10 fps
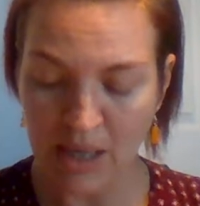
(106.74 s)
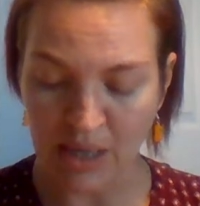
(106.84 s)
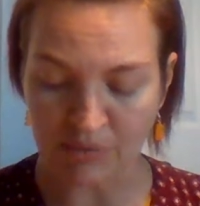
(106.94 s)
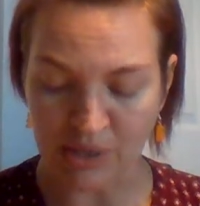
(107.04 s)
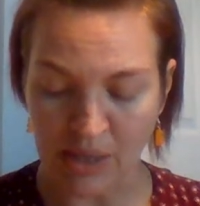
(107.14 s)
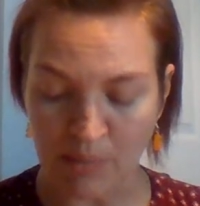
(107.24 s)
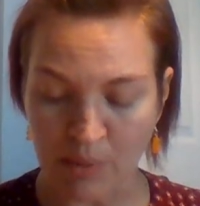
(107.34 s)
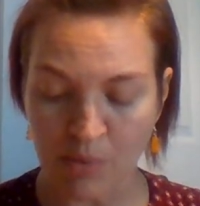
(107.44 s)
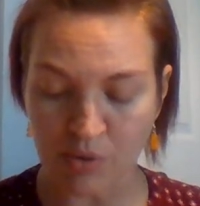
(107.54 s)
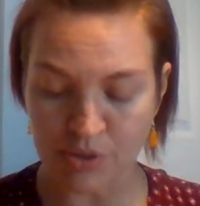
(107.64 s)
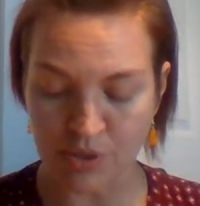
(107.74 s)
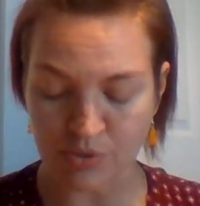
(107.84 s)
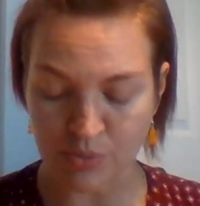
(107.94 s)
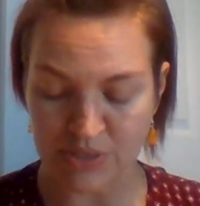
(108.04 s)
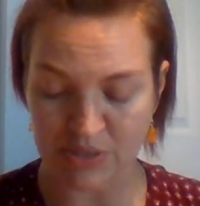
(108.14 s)
If the
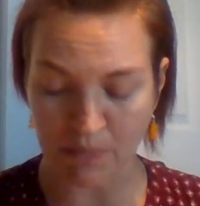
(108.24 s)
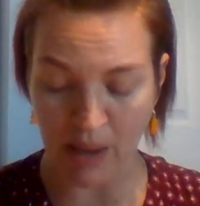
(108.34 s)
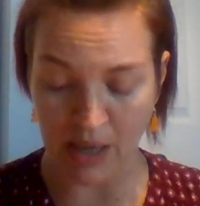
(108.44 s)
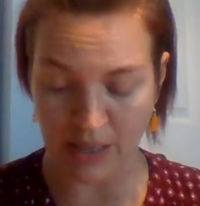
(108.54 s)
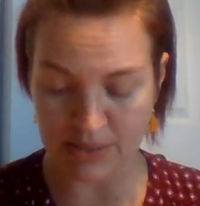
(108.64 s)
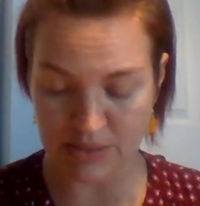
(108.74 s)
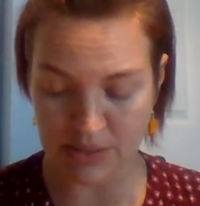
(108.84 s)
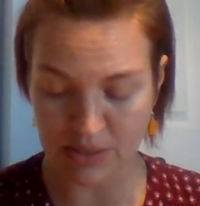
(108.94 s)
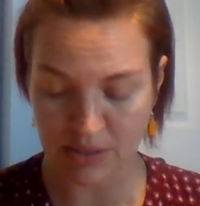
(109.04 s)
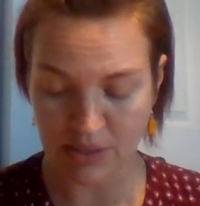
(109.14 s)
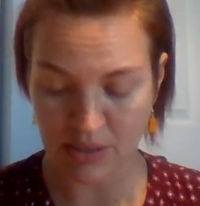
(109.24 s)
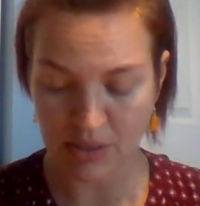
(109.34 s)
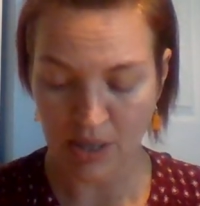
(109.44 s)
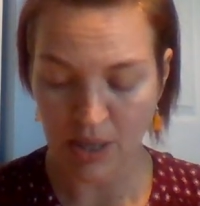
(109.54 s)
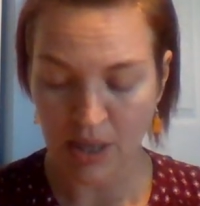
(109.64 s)
Yamamotos were spies,
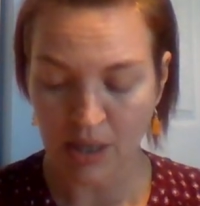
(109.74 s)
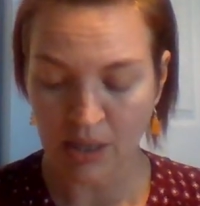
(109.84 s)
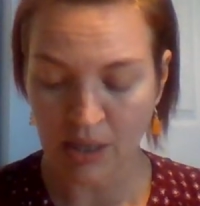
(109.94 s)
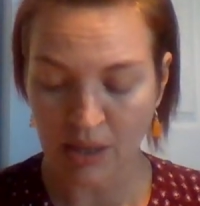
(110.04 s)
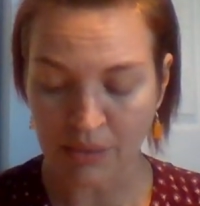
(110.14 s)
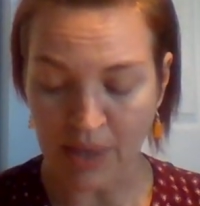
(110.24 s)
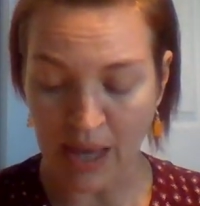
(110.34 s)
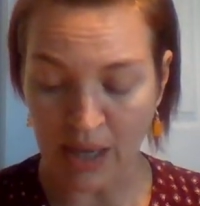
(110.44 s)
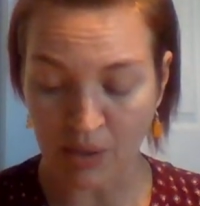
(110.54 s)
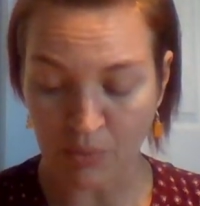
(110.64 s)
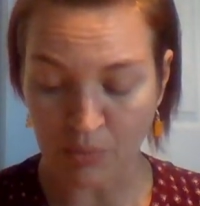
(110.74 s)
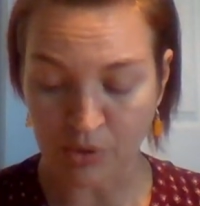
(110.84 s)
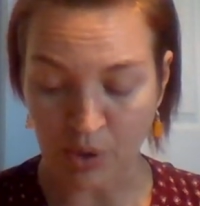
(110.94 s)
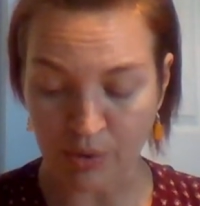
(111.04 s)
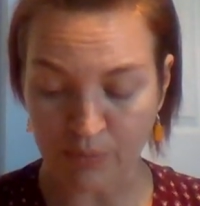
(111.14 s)
they would
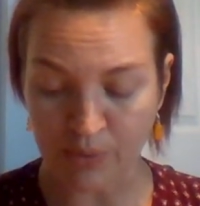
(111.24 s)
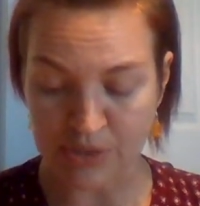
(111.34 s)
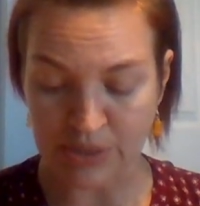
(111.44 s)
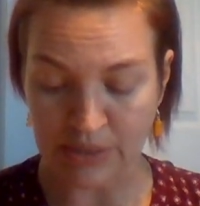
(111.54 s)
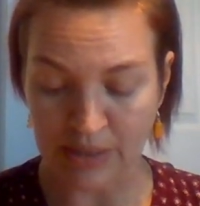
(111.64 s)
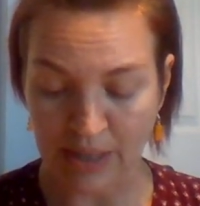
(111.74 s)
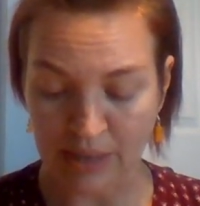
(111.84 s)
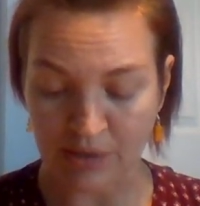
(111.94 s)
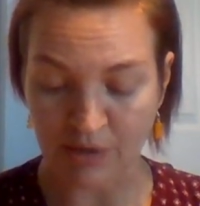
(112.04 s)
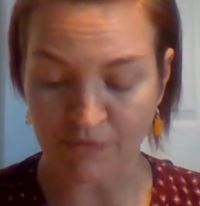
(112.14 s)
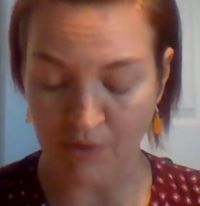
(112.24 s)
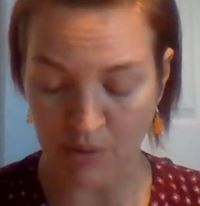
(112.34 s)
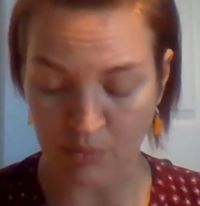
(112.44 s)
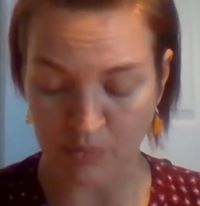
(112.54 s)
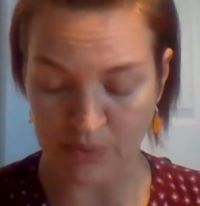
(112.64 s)
go to prison and their
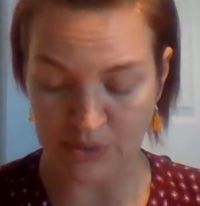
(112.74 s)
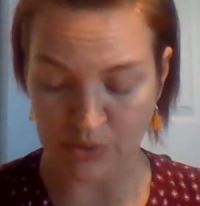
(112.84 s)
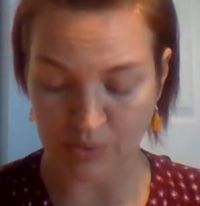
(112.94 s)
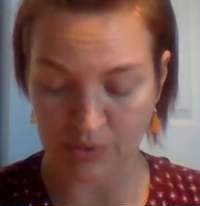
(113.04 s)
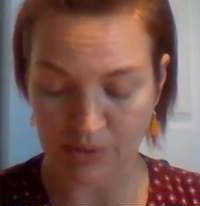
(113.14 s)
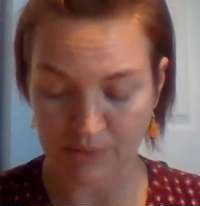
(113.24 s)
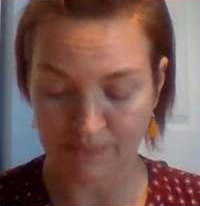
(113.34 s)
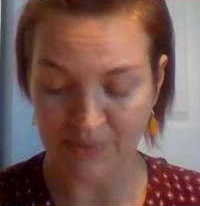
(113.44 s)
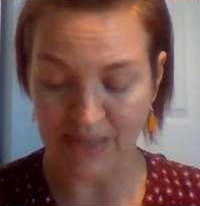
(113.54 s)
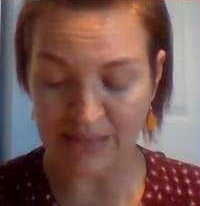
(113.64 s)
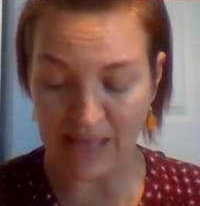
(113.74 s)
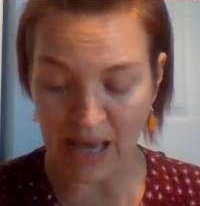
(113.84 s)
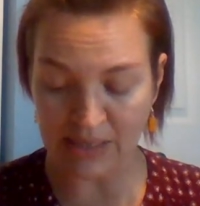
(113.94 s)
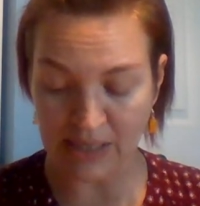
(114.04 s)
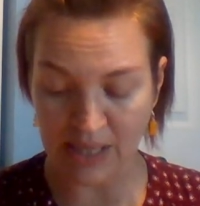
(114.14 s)
farm would be sold. In
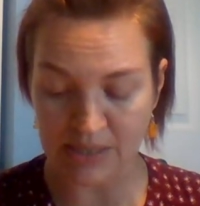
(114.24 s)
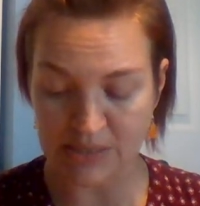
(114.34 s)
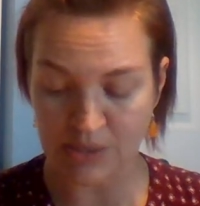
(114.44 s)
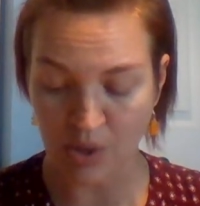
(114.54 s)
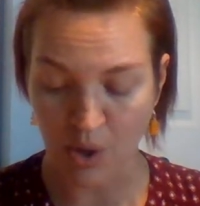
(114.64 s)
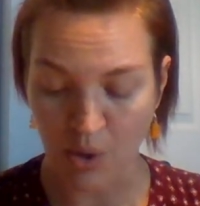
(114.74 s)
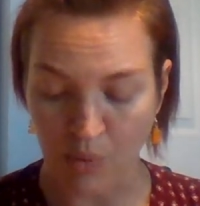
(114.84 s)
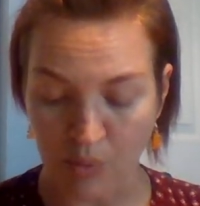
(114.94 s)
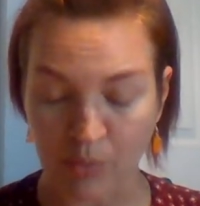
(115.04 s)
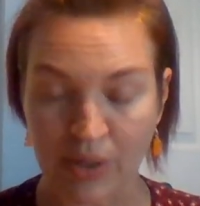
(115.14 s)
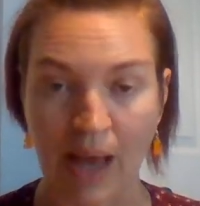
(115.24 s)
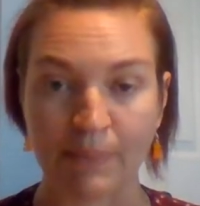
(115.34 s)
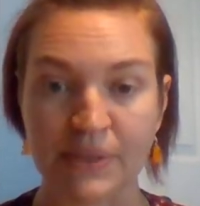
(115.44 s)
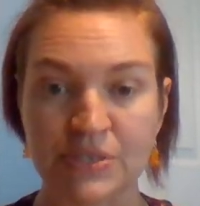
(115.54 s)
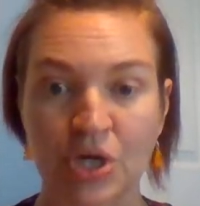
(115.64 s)
that case, what would
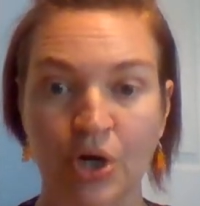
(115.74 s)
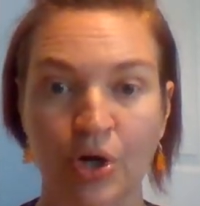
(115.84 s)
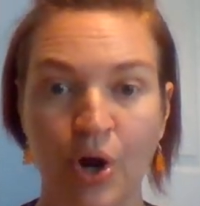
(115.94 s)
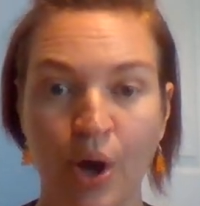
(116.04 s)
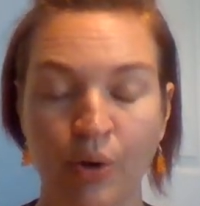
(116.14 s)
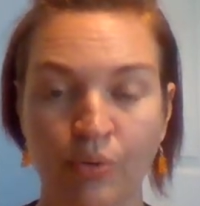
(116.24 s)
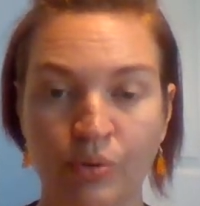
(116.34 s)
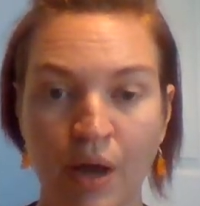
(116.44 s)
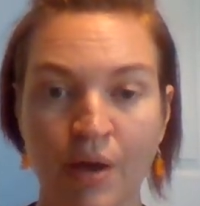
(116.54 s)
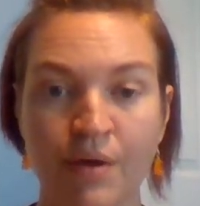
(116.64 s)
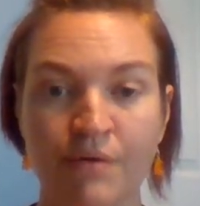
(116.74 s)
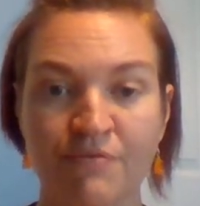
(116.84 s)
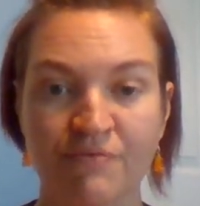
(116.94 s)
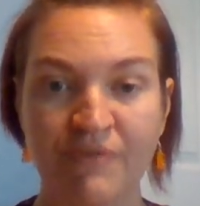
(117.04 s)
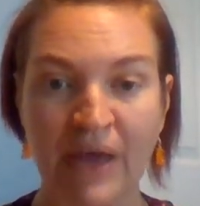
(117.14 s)
happen to her own
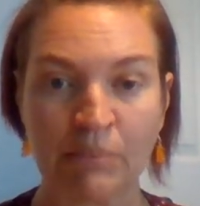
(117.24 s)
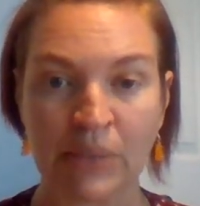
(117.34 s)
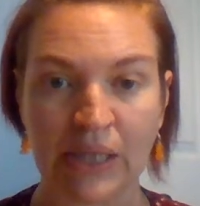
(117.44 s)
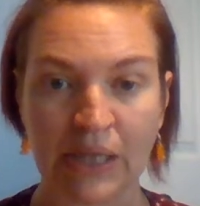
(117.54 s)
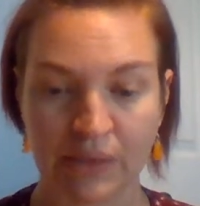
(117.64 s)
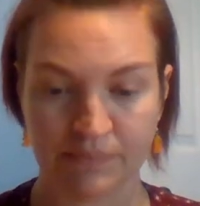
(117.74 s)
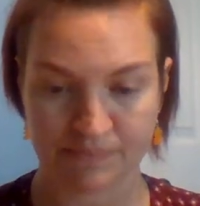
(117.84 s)
family?